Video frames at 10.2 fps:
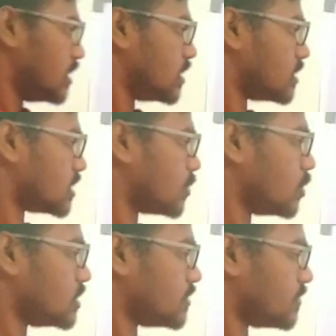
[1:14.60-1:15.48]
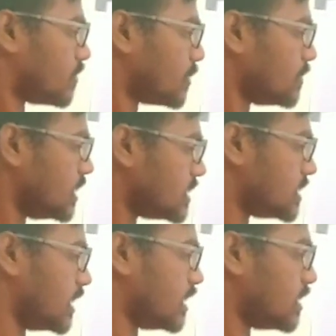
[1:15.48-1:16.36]
suppose from this
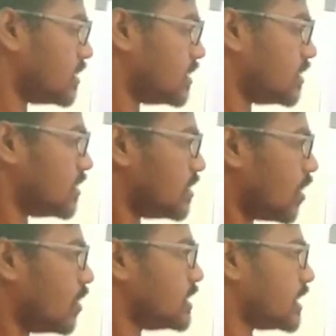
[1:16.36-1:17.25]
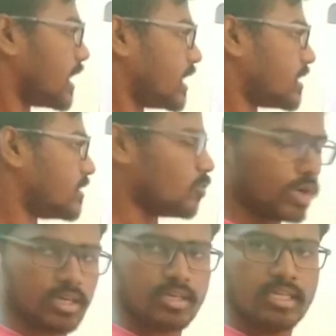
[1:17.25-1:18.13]
state on the character
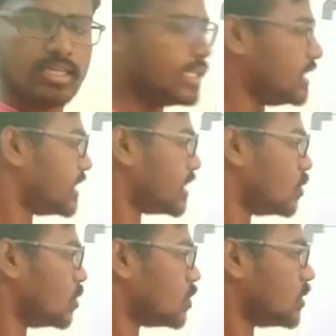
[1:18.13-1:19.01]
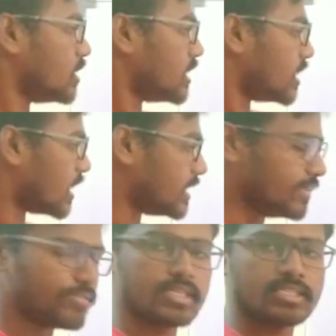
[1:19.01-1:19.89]
1, it can go to a
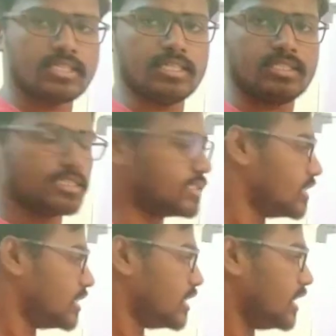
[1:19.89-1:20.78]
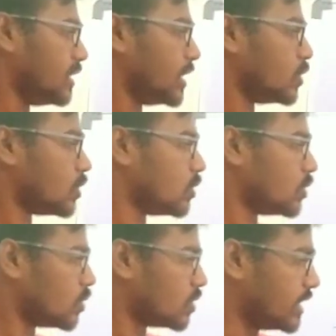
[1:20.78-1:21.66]
different states. It may go
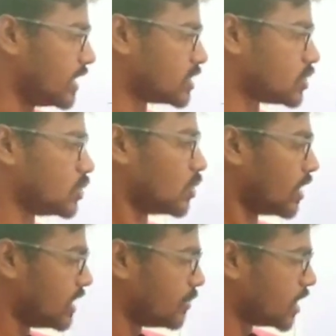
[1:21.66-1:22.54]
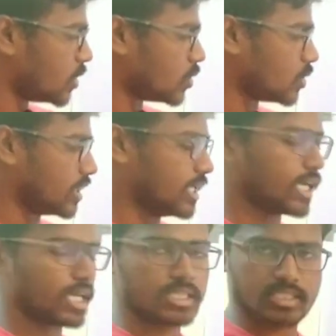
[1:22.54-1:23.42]
to S2 or it may go to any
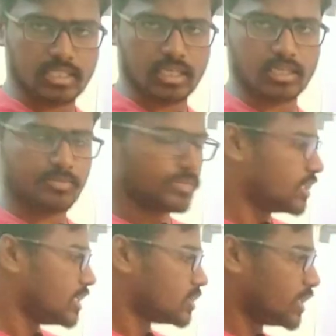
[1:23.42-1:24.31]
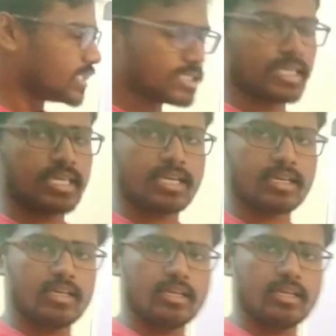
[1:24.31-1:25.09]
other state. So let's take